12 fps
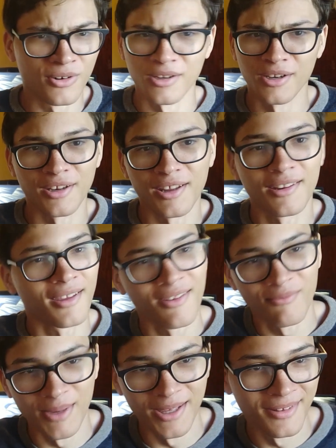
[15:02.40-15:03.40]
gonna need to
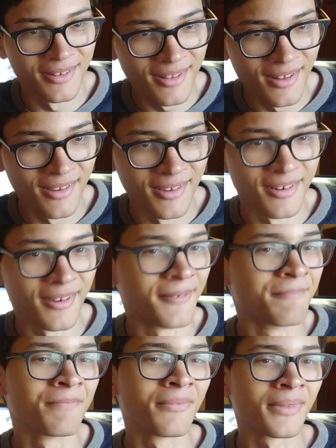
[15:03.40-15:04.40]
give me,
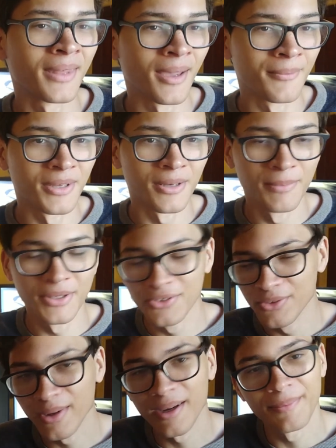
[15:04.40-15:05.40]
I'm gonna beat
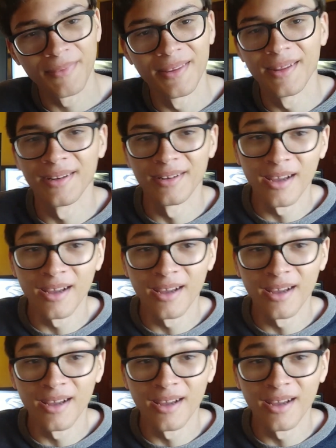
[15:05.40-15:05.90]
you up," and then